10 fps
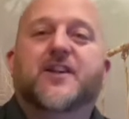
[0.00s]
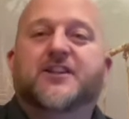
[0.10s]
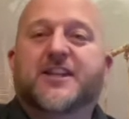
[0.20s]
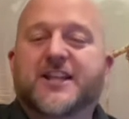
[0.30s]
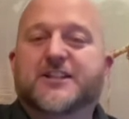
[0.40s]

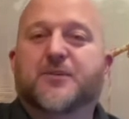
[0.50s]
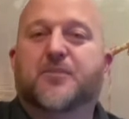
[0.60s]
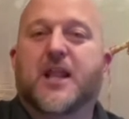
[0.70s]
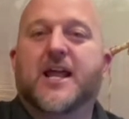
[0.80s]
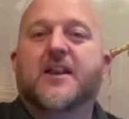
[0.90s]

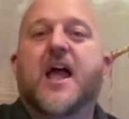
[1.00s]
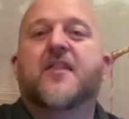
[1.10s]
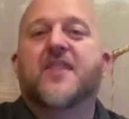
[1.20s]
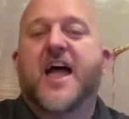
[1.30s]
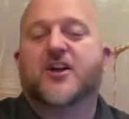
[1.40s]
discipline
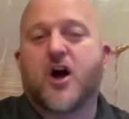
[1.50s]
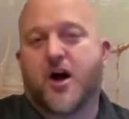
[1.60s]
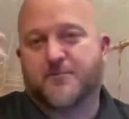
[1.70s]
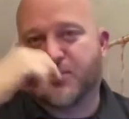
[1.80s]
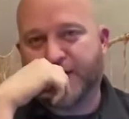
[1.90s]
that
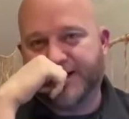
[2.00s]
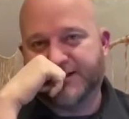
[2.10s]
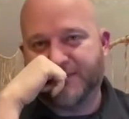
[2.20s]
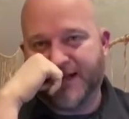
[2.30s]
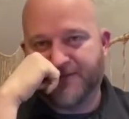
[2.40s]
God brings
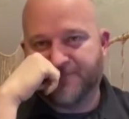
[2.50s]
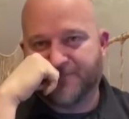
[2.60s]
me.